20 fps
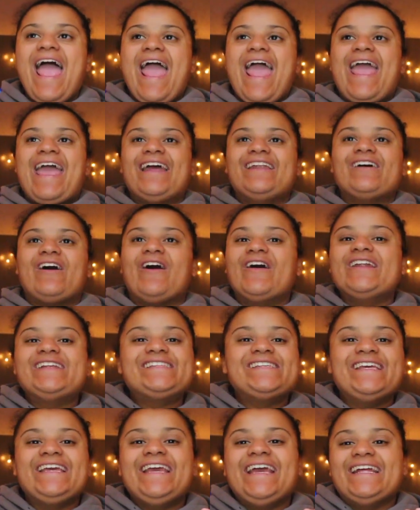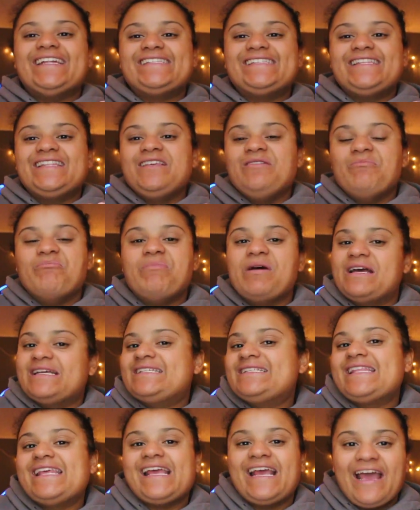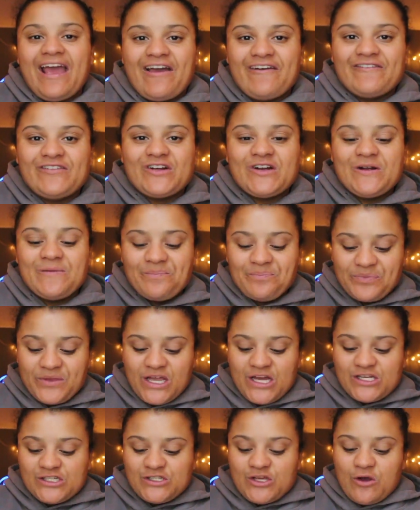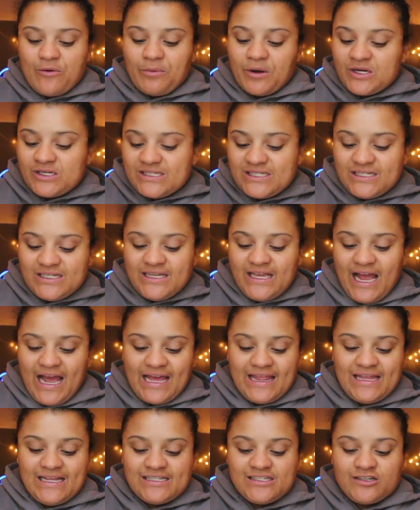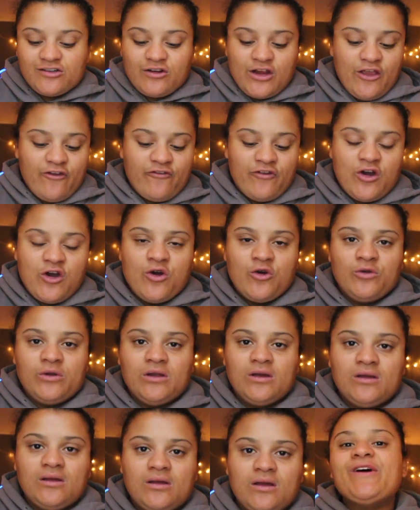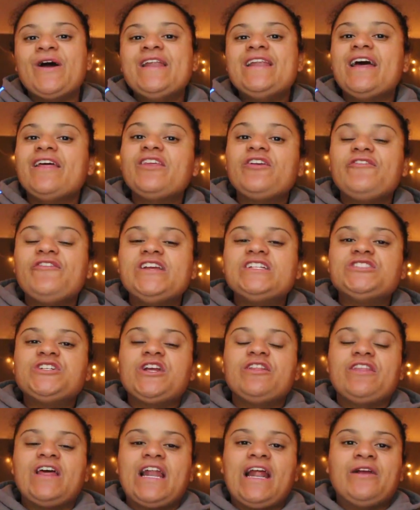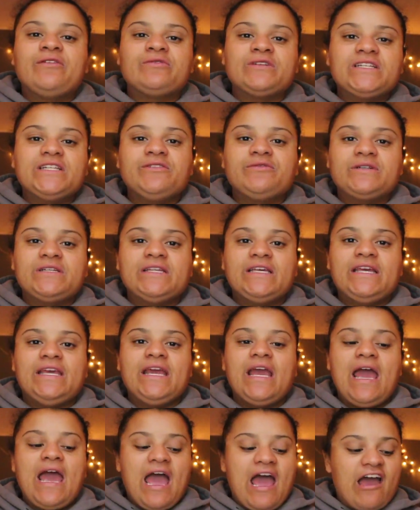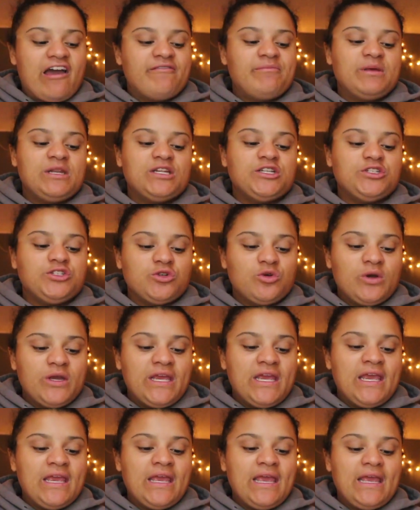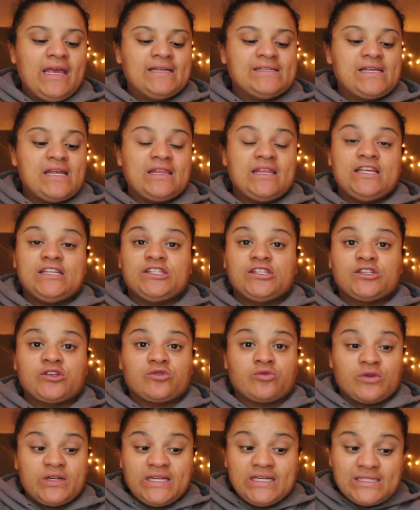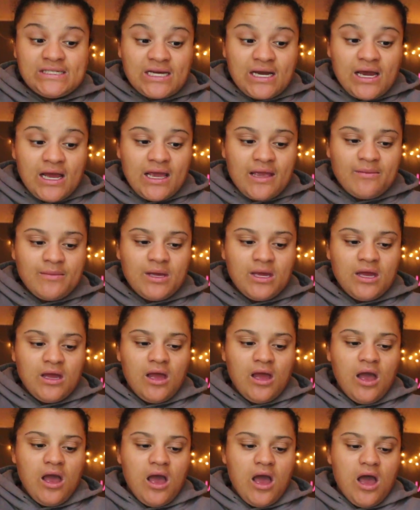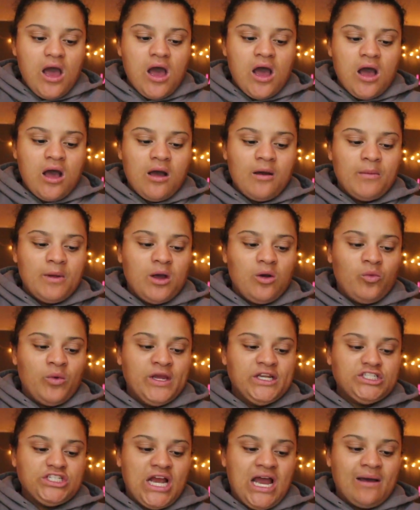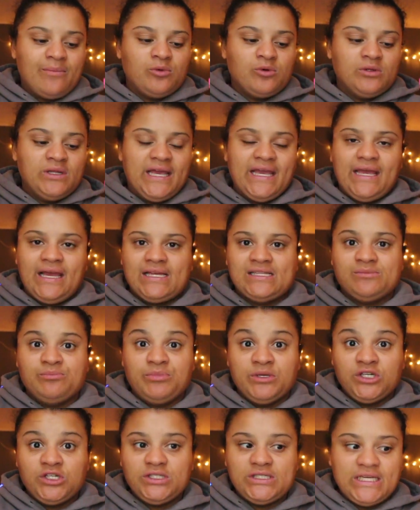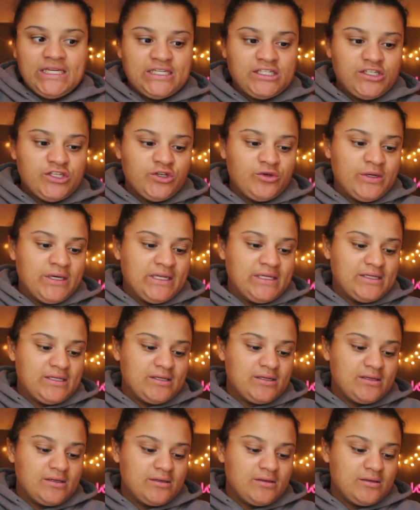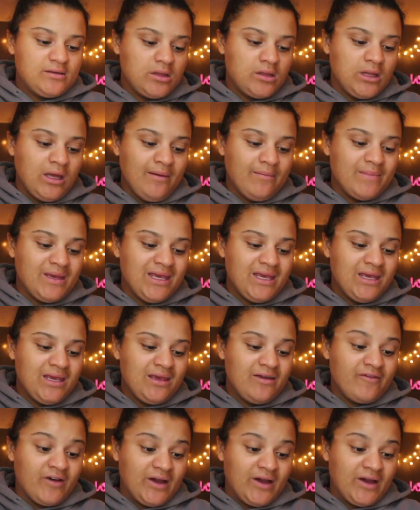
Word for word: and honestly it's the best thing ever. So personally, I think it's a great phone. So another feature that I really, really have been enjoying is the screen time, um, which Apple like has built into it. Let me